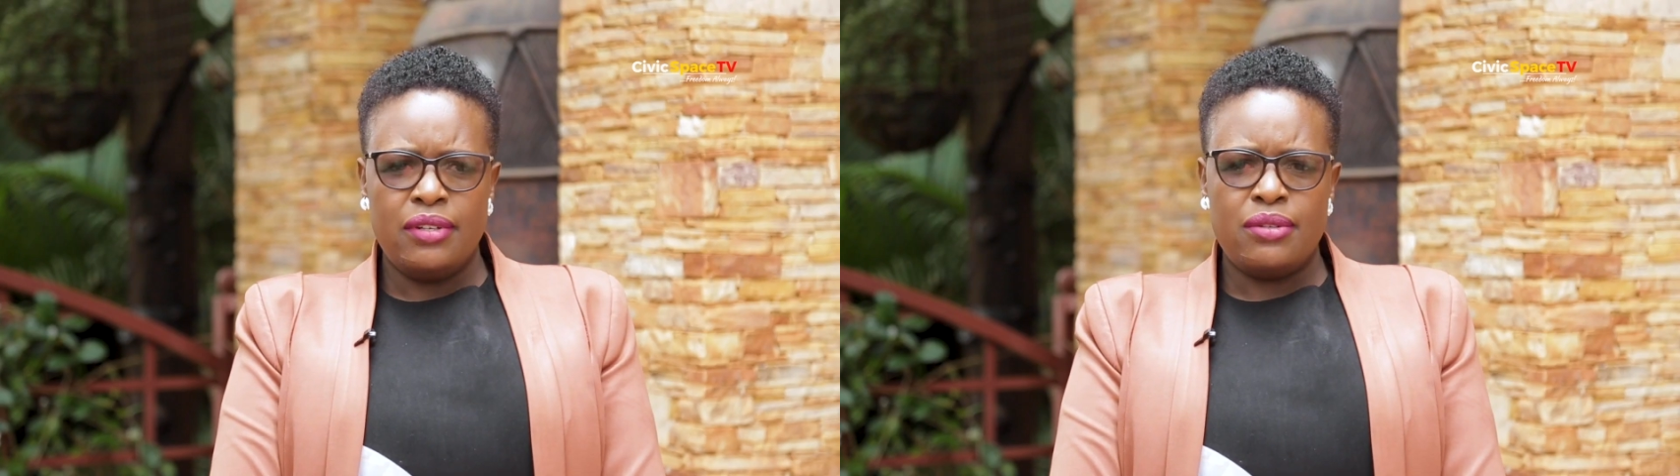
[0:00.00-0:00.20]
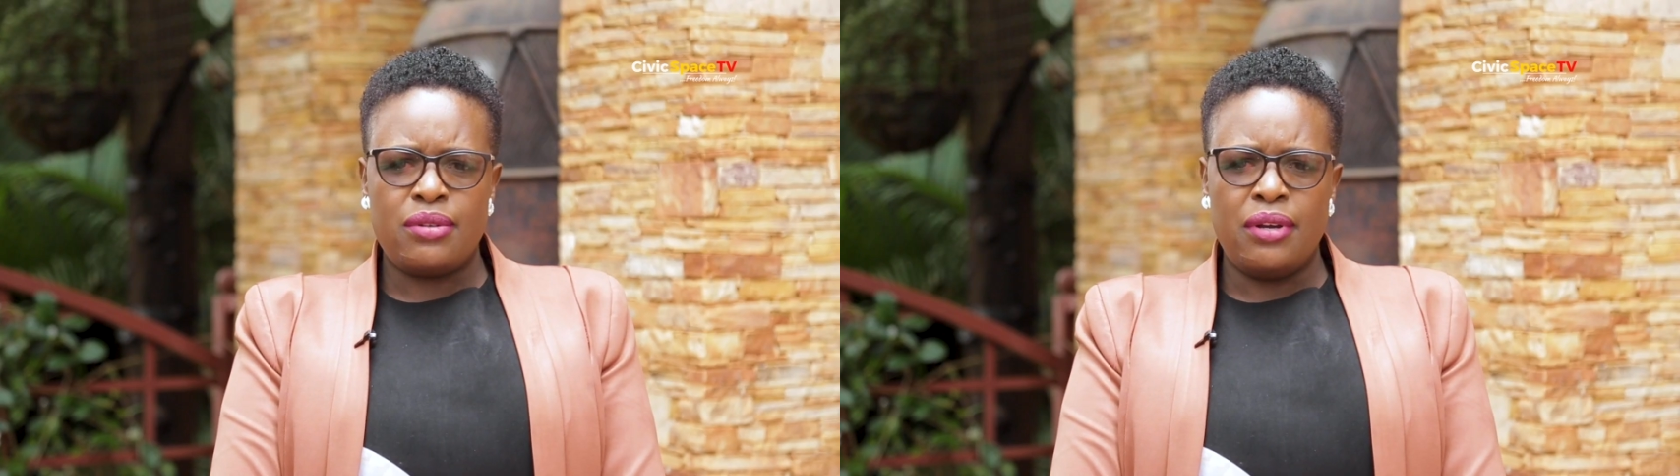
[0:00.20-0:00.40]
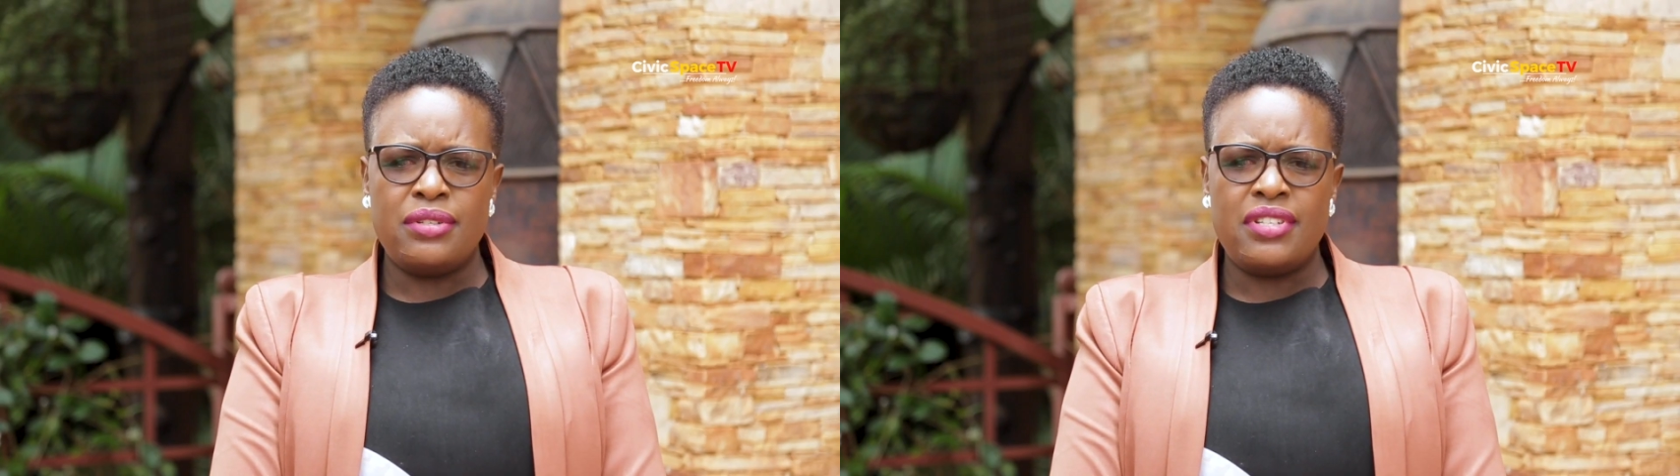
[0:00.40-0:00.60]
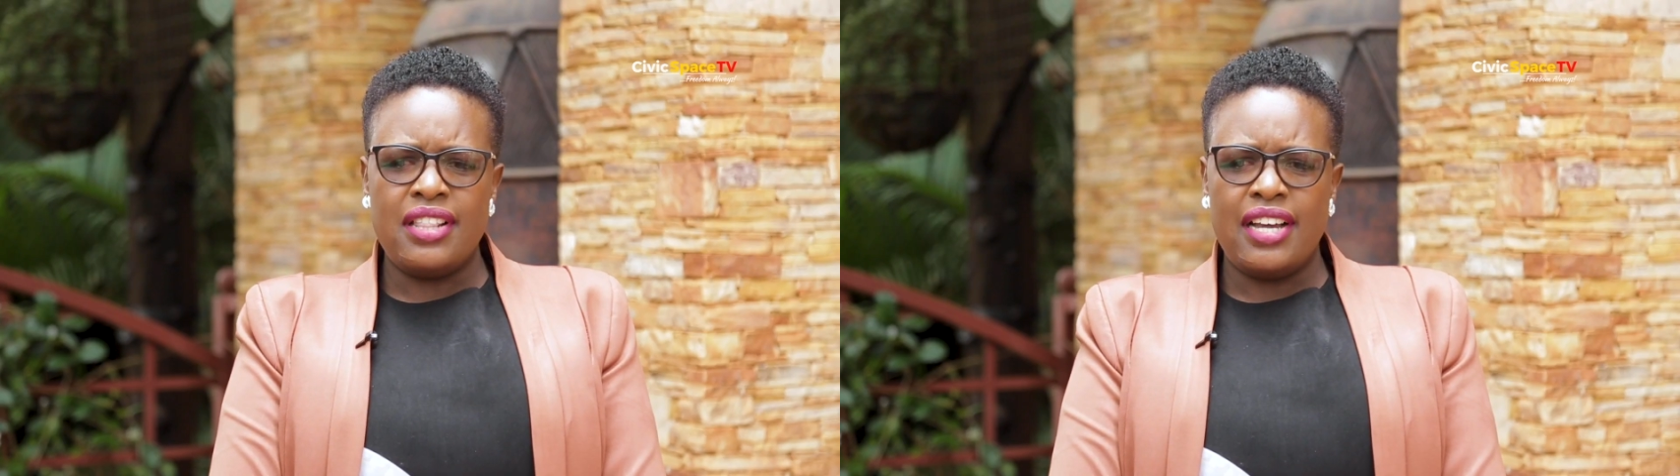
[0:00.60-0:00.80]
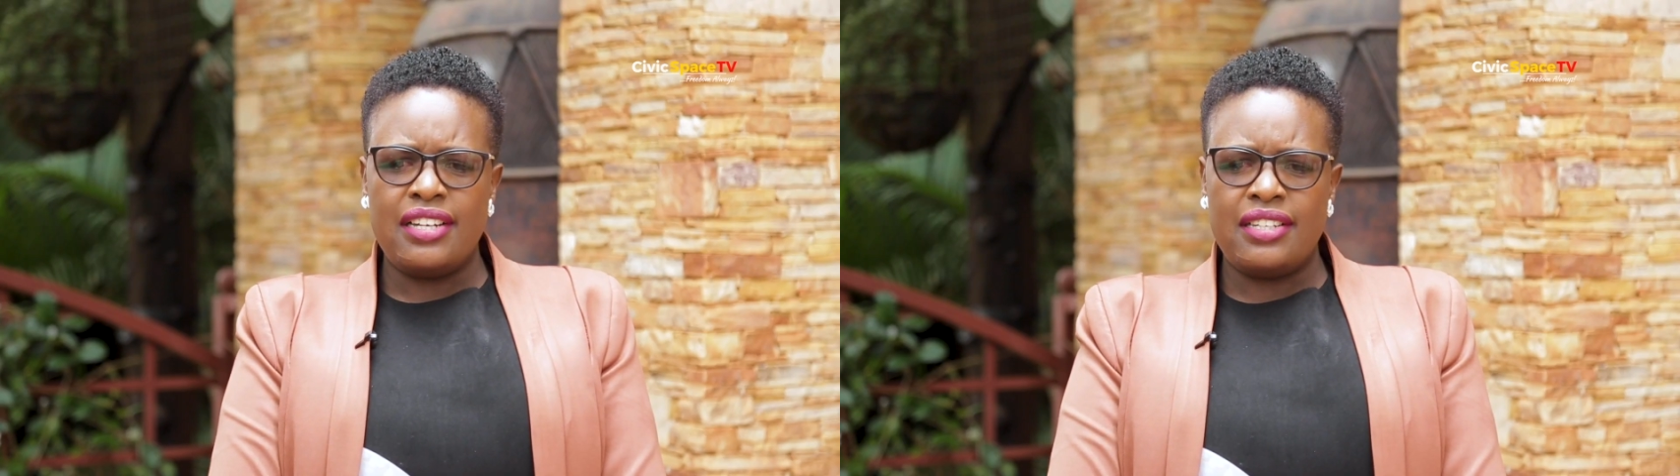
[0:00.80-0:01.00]
So you see,
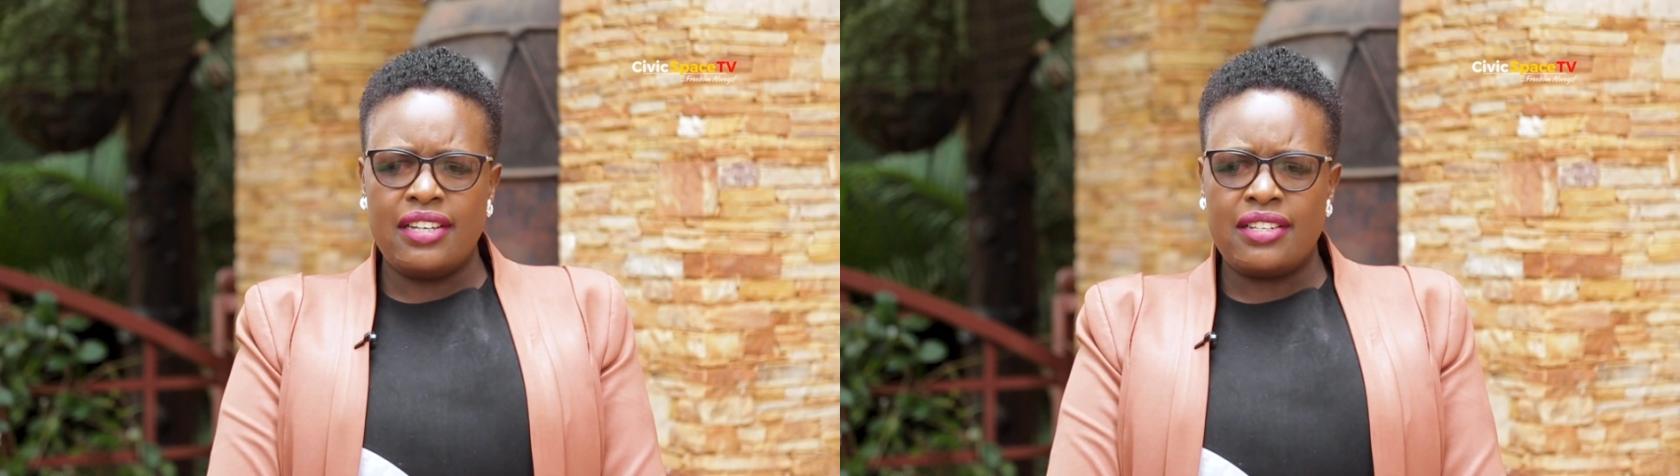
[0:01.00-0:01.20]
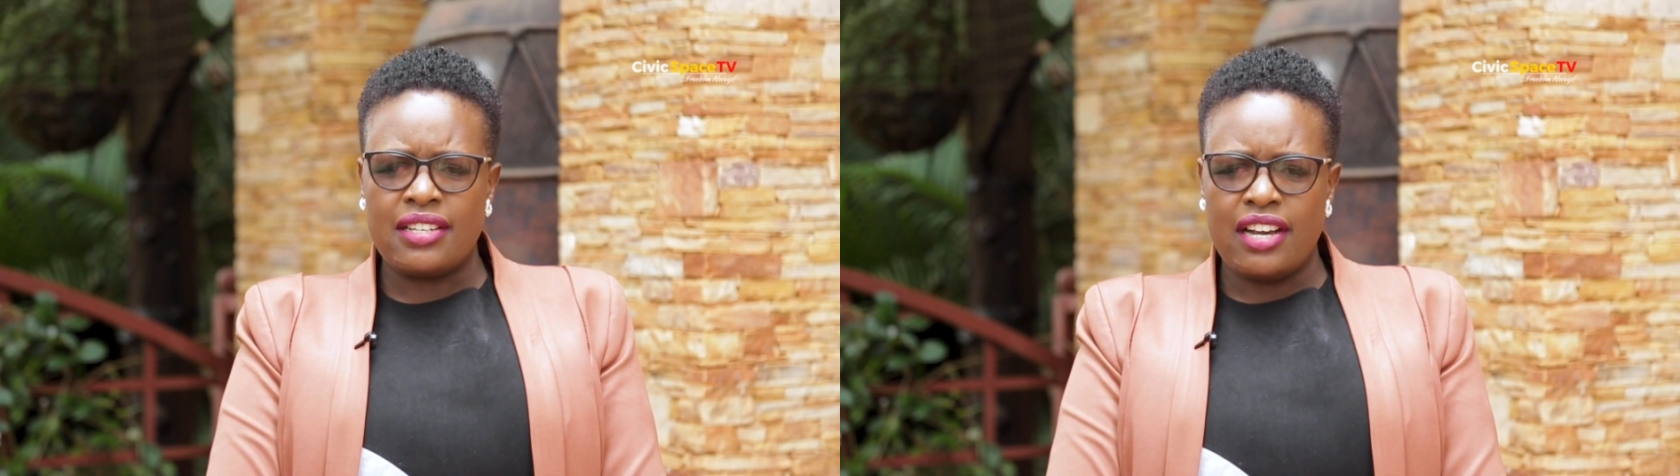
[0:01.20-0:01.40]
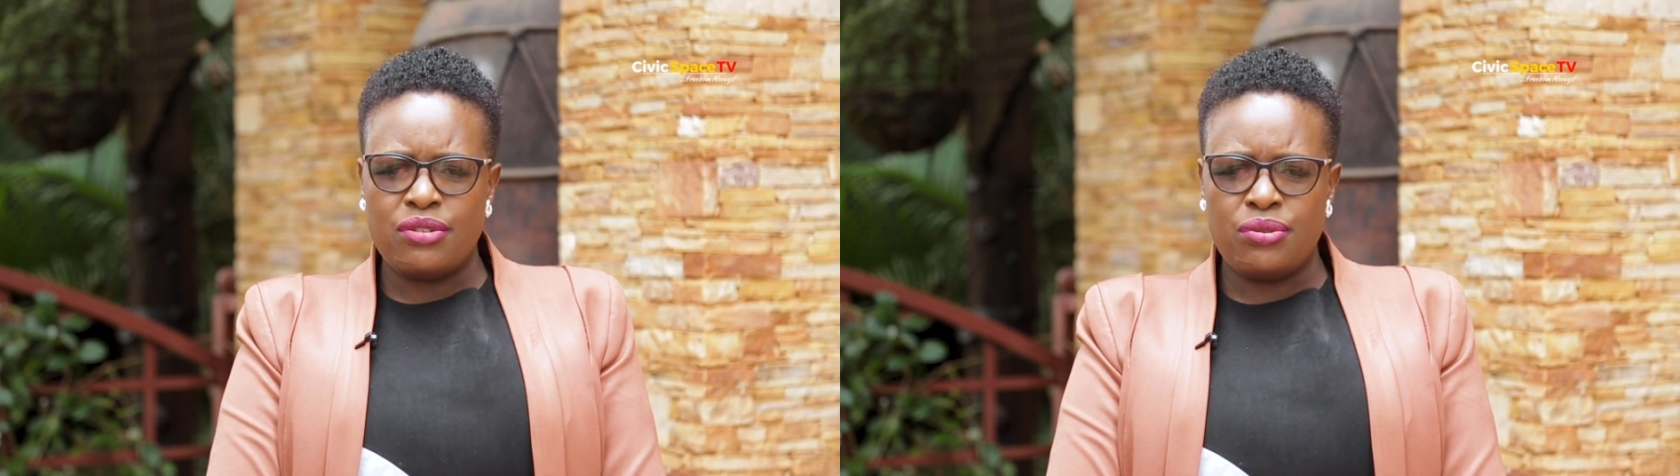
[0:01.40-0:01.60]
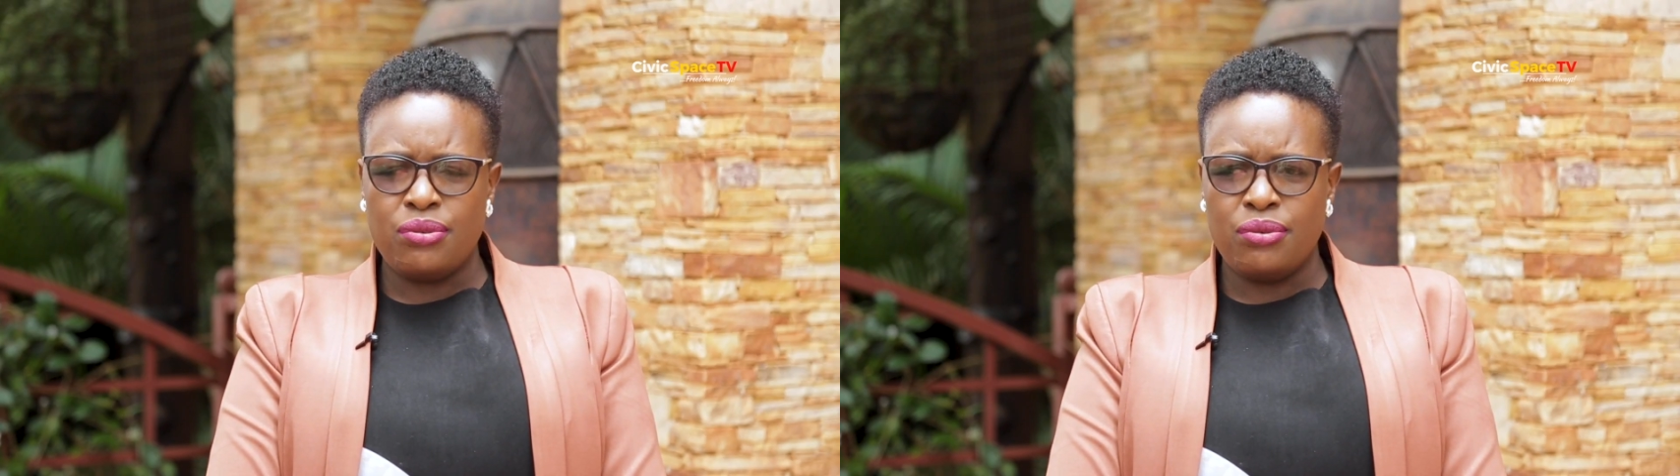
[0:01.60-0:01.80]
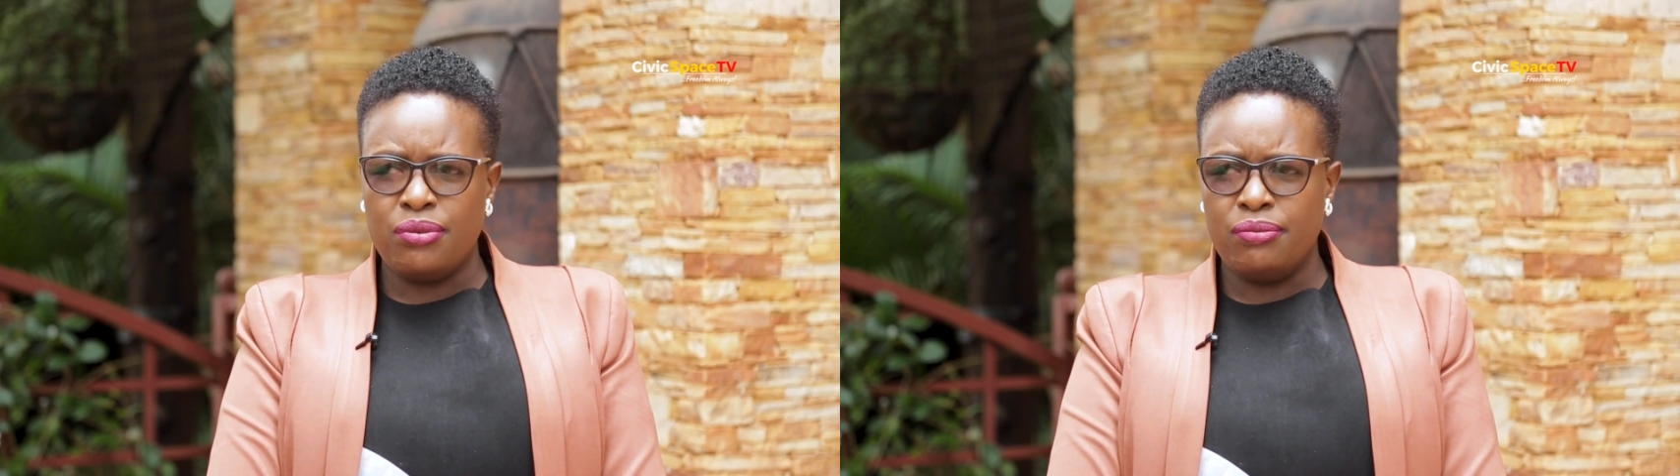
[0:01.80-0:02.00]
that takes us
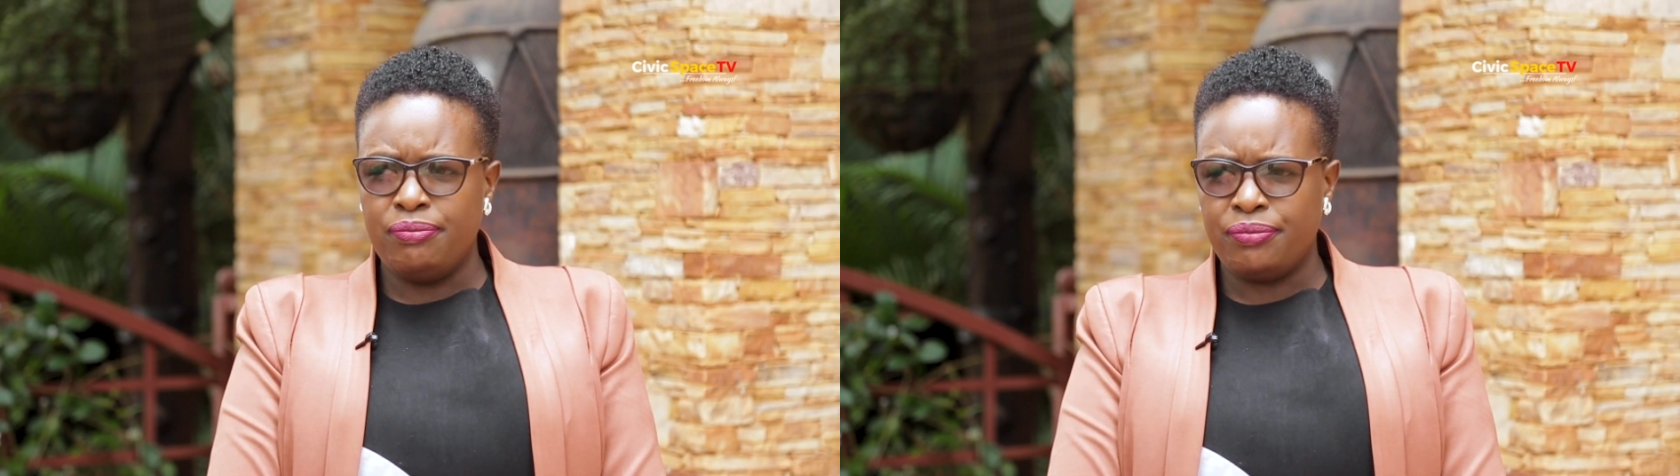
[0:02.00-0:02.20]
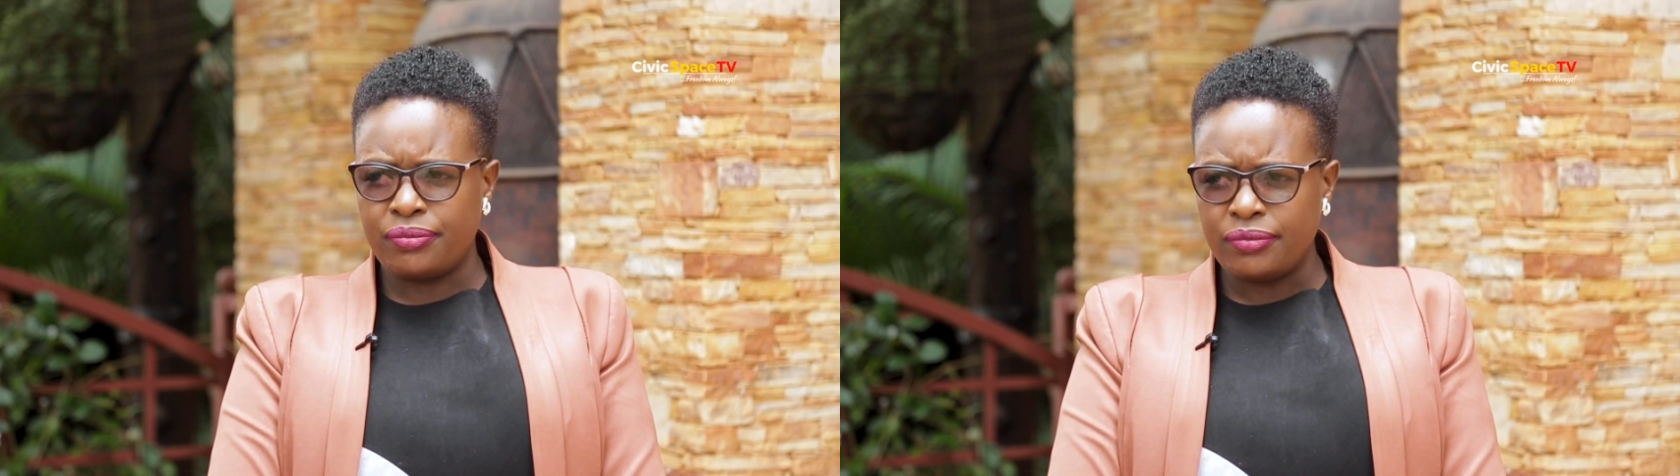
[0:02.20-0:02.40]
to